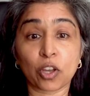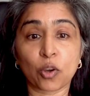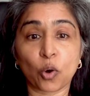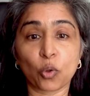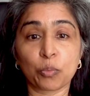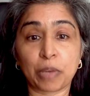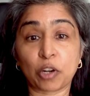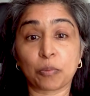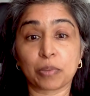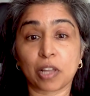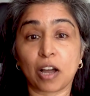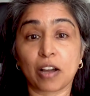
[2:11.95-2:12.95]
gold medal
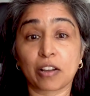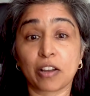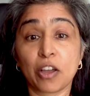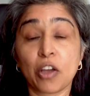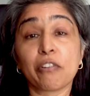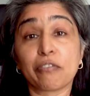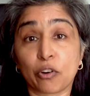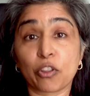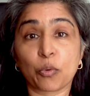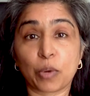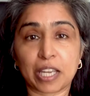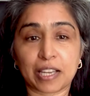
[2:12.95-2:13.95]
blog for
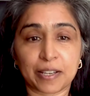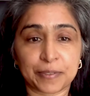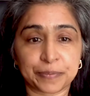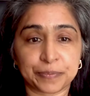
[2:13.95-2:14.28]
the week.